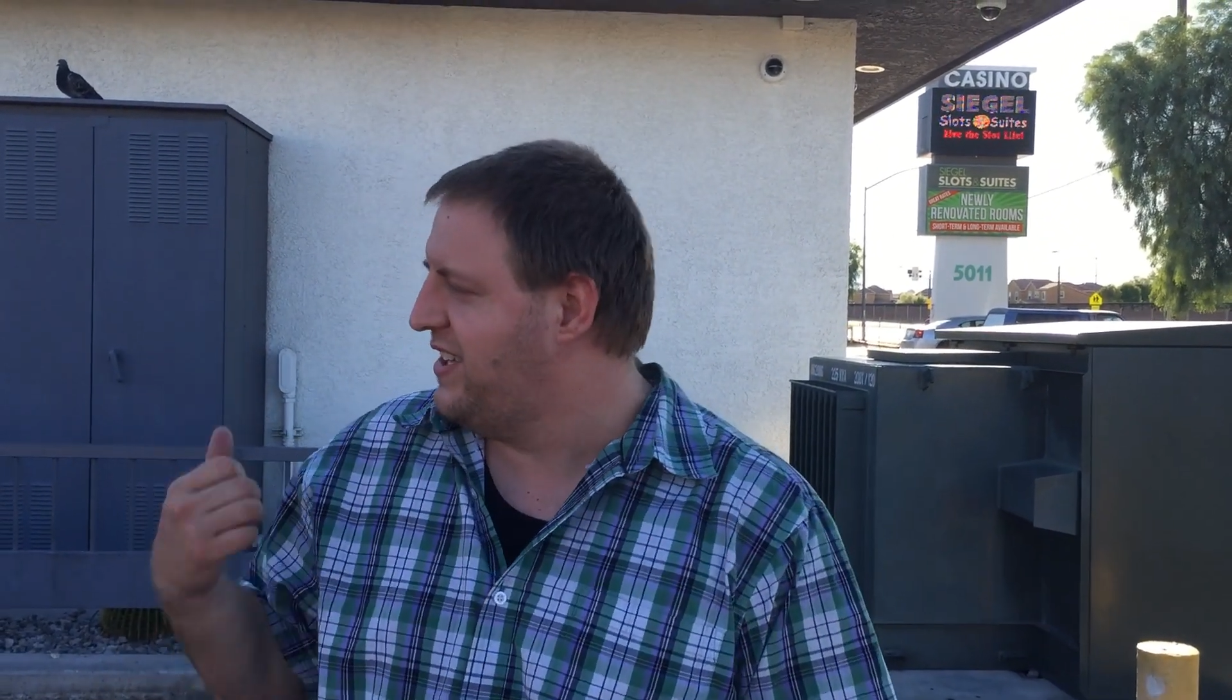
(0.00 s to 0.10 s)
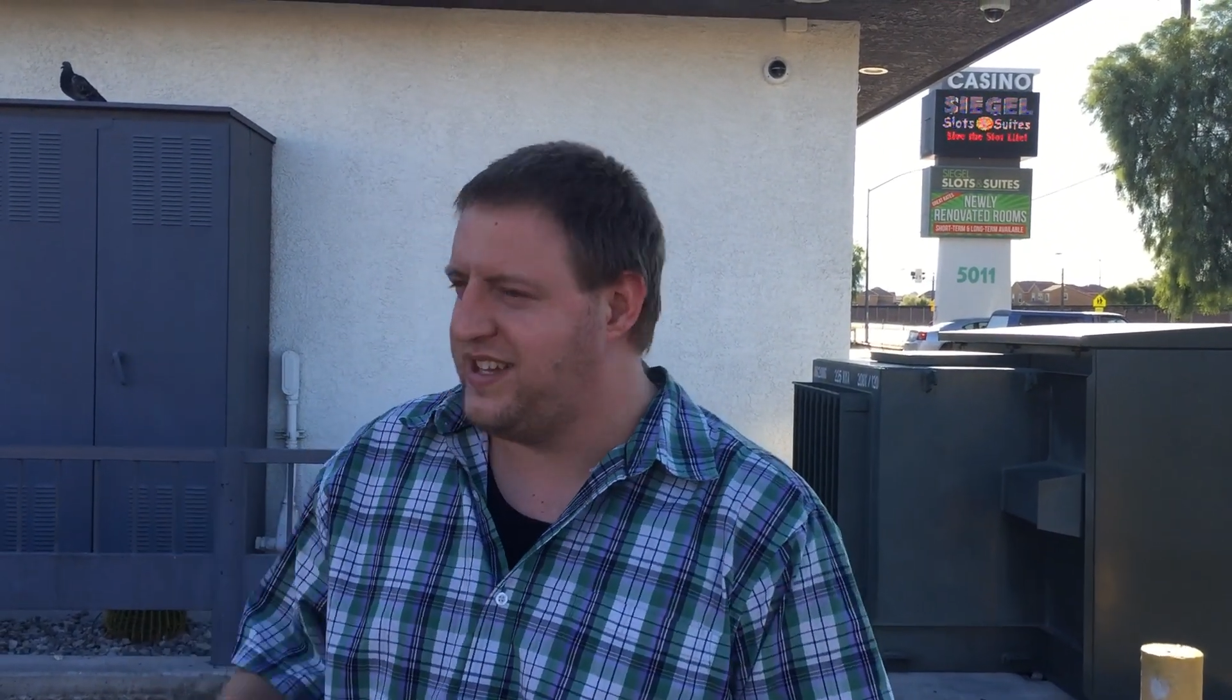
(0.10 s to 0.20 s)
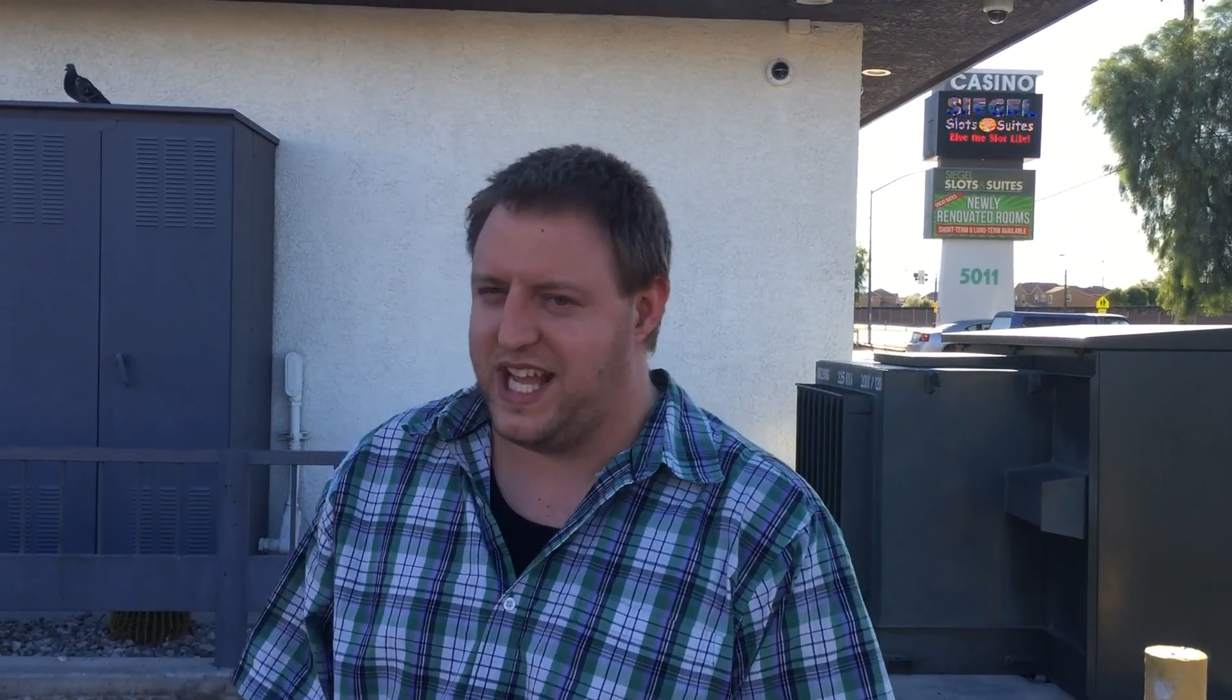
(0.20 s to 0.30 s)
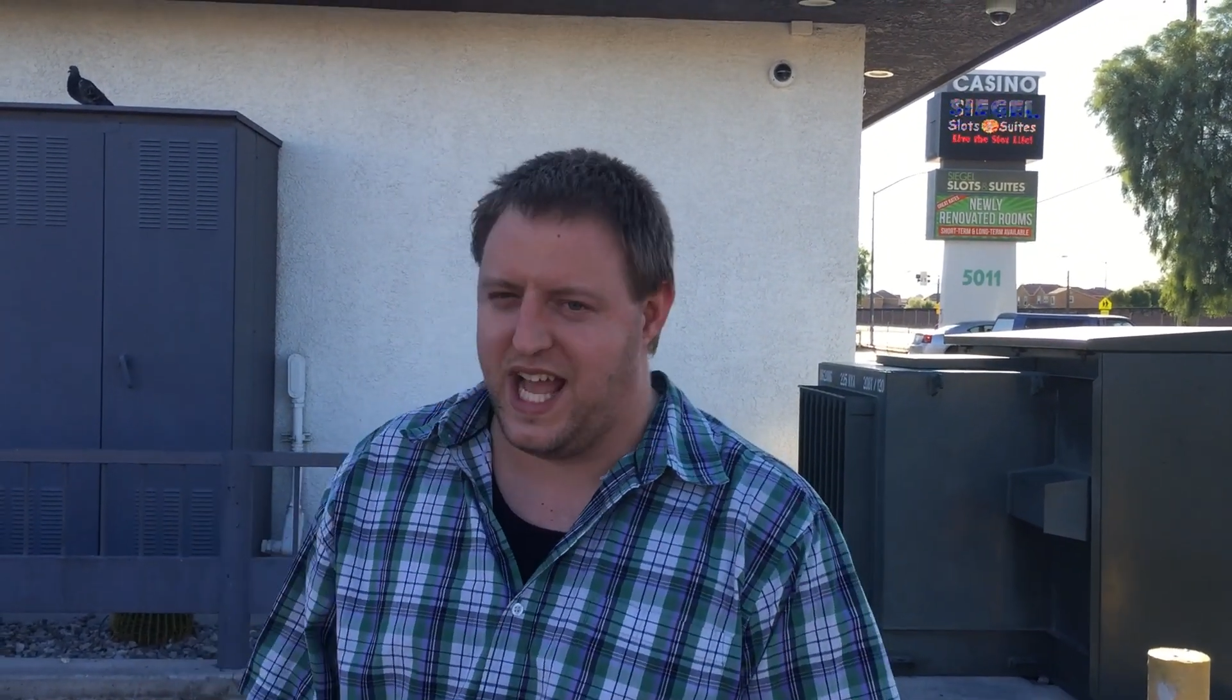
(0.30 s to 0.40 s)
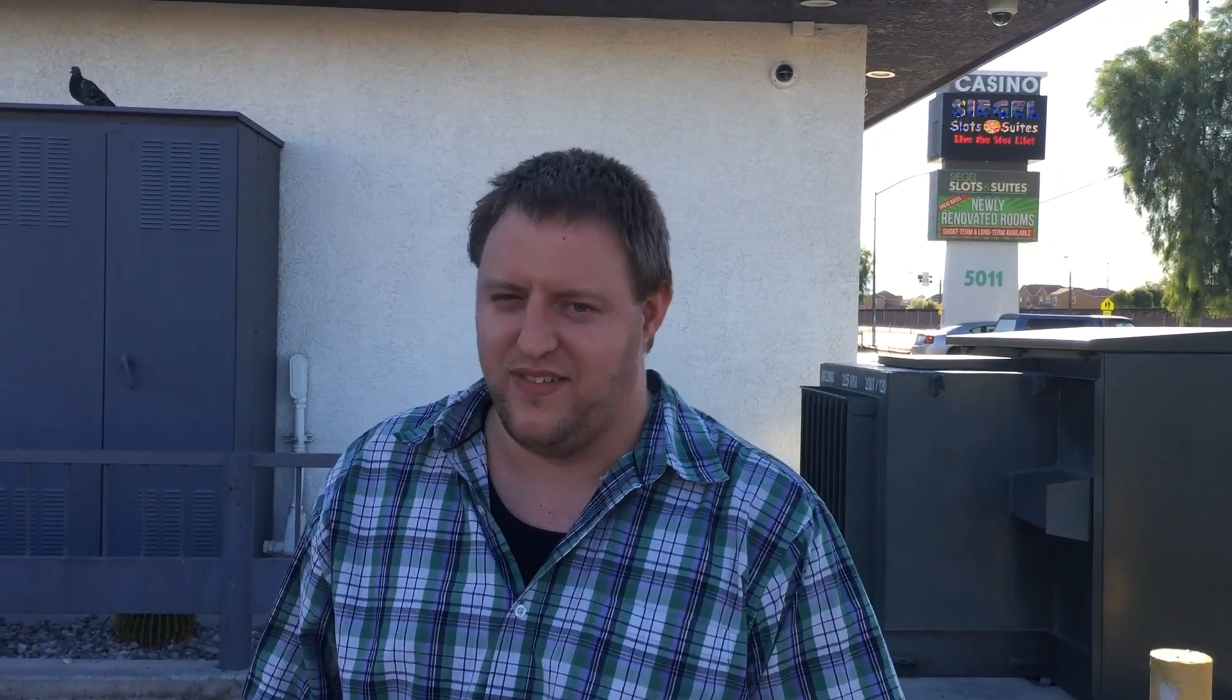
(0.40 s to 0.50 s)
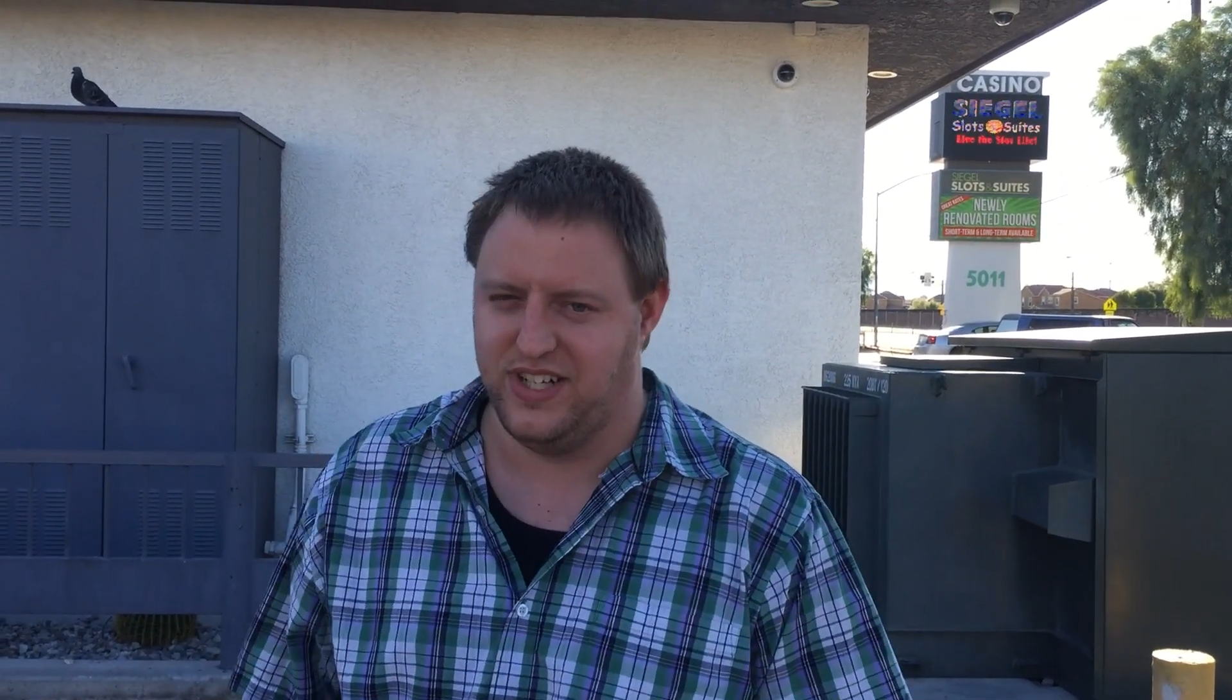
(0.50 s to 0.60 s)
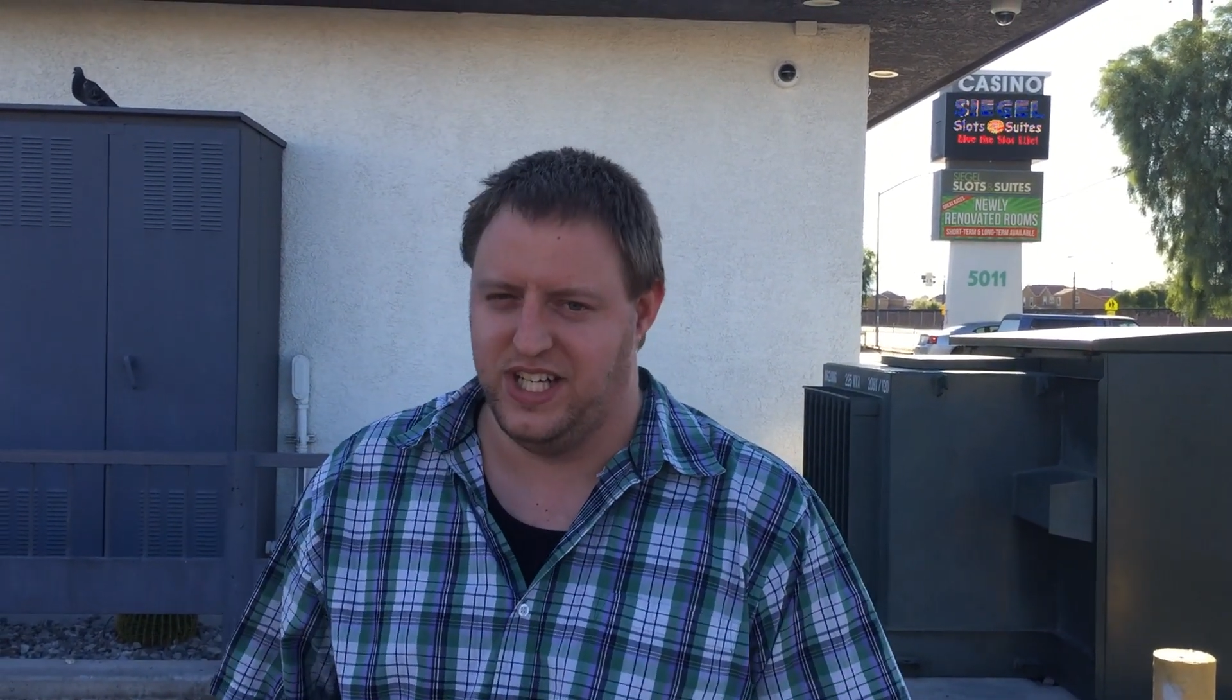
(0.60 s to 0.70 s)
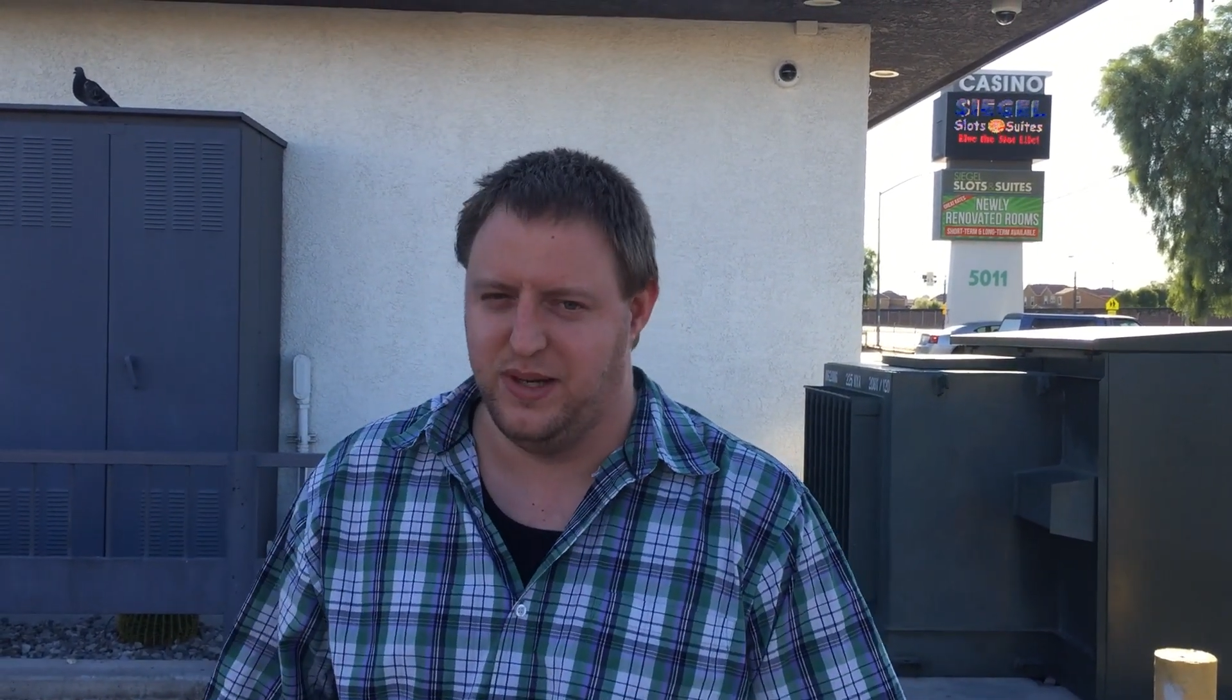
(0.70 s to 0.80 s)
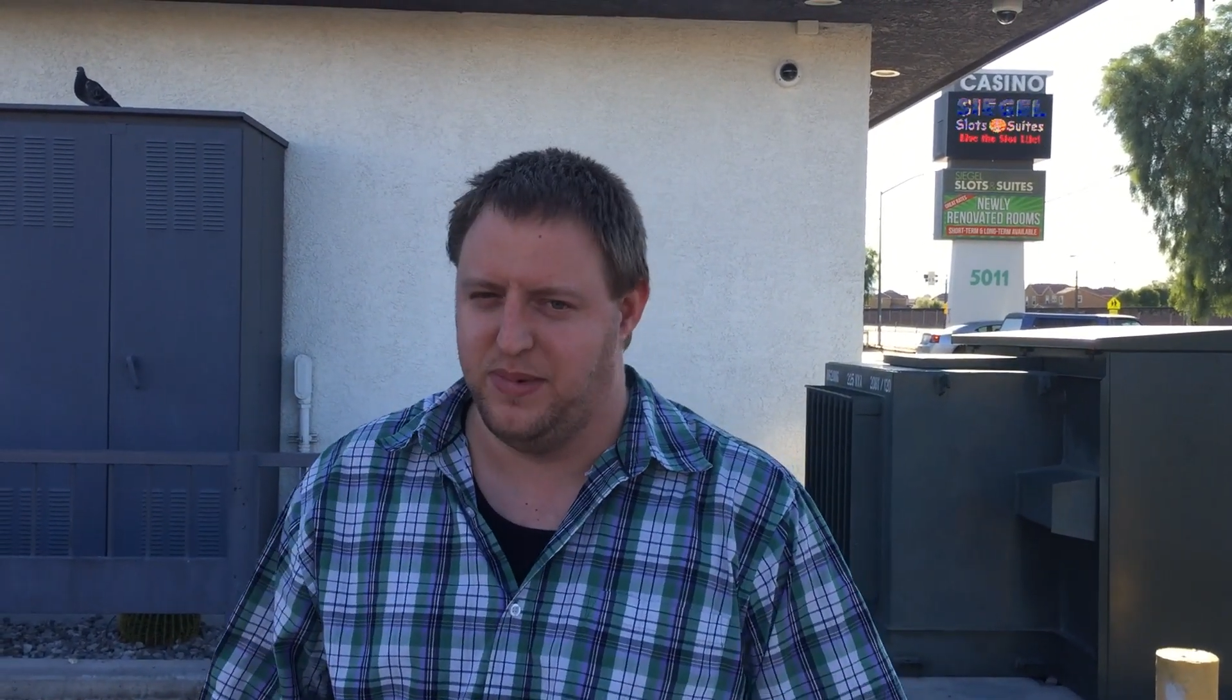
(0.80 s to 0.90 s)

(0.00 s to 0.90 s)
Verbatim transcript: that they have in here,